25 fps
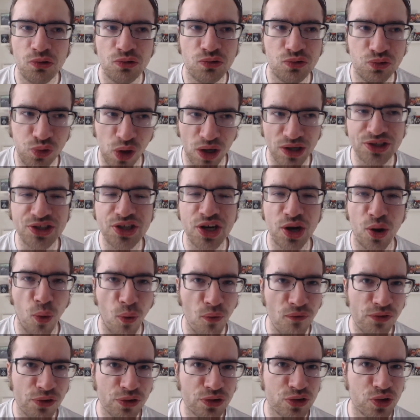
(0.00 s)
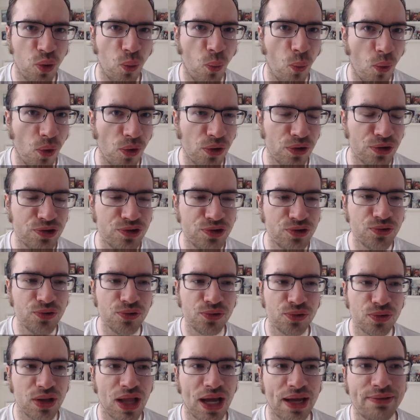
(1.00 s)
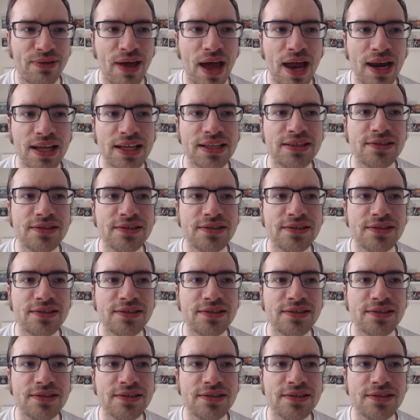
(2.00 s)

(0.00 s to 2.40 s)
rushing over towards you like that?